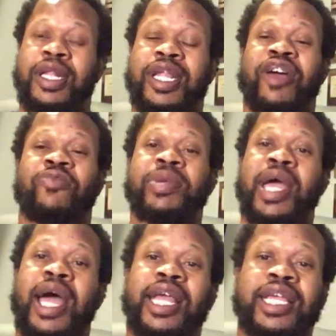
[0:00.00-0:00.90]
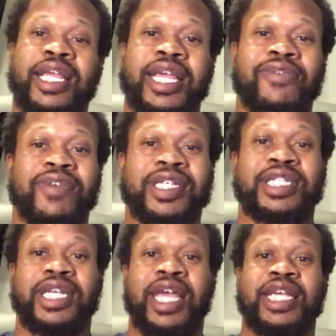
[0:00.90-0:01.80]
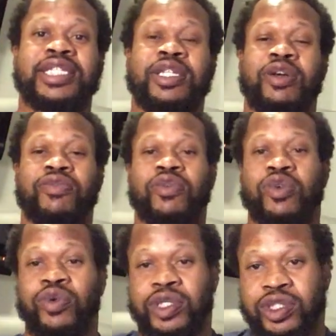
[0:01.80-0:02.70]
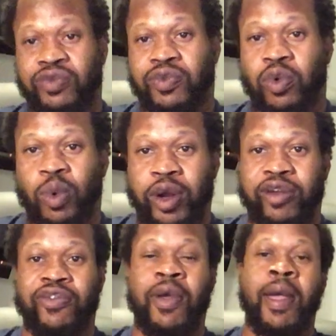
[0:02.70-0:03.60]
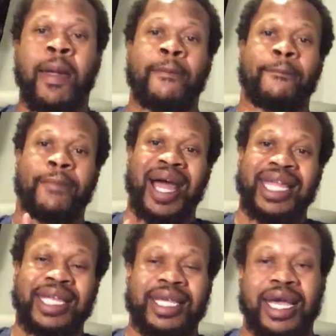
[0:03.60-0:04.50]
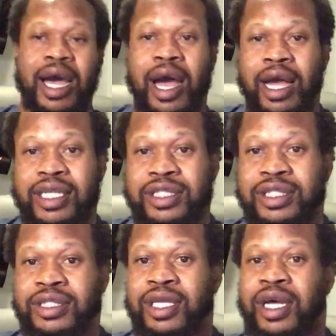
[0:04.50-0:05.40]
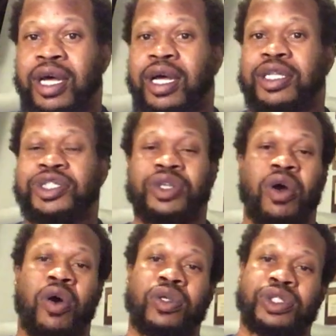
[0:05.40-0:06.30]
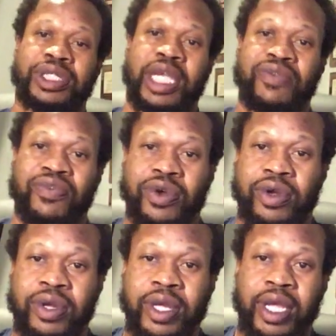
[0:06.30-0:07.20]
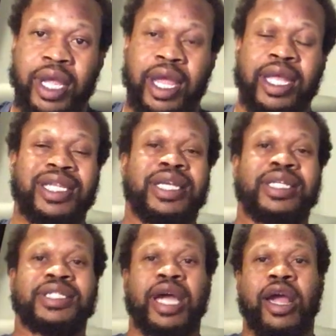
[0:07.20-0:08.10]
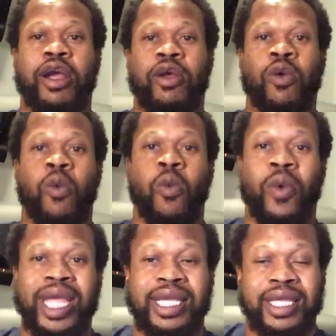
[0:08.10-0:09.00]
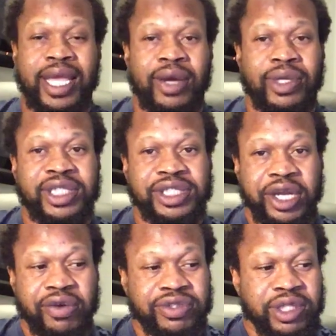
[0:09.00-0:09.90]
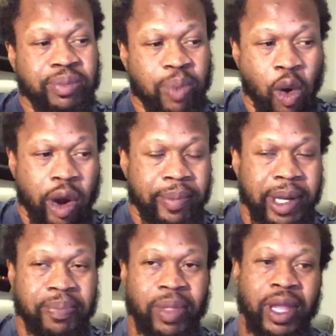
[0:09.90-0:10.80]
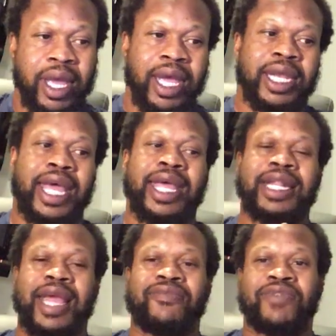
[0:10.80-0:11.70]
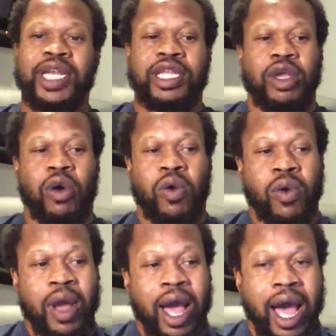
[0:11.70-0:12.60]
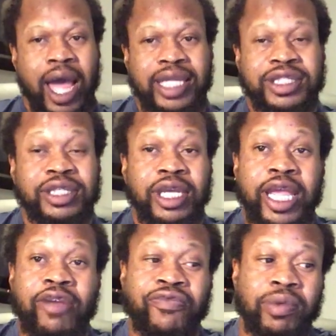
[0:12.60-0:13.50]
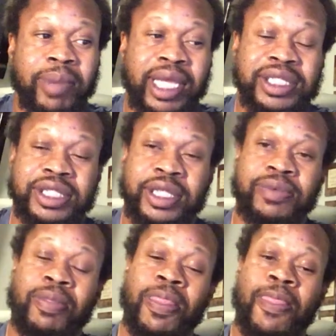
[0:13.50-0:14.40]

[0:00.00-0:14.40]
the FBI investigation of Christopher Worth, Mike Cox, Charles Schaefer, and the entire Wayne County Sheriff's Department. Now, in that video, I took information